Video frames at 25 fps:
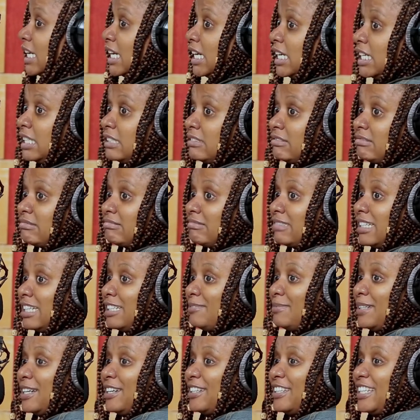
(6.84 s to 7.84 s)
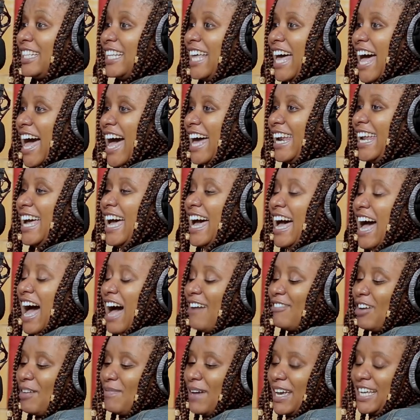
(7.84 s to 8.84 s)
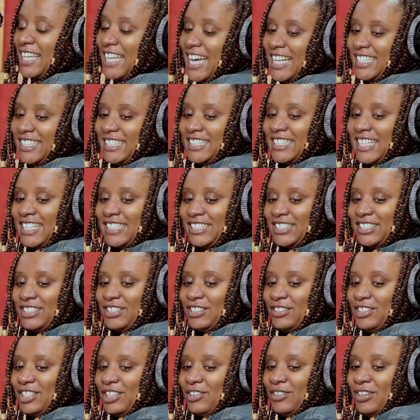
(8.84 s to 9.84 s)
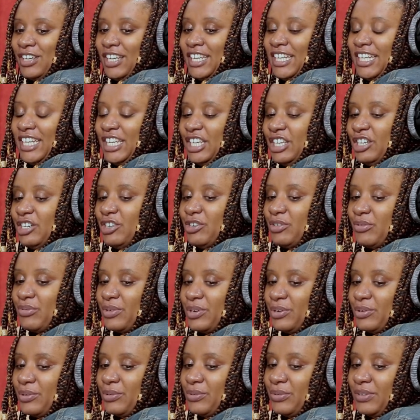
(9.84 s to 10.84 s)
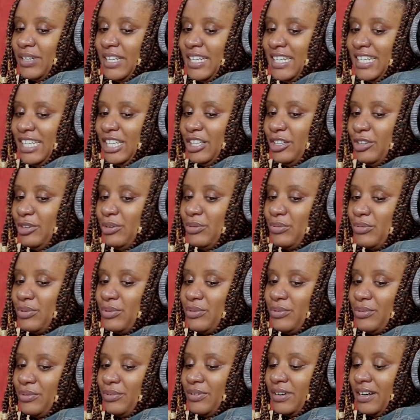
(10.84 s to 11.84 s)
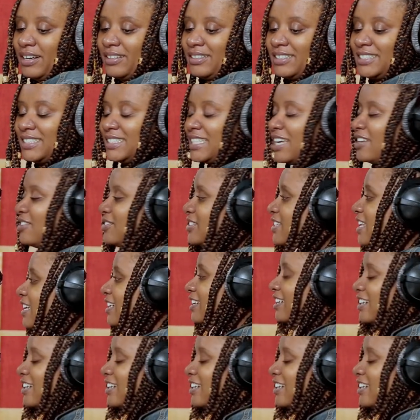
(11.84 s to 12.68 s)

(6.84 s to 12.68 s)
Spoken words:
now. How about that? I've got my guests in studio. Niuru. It sounds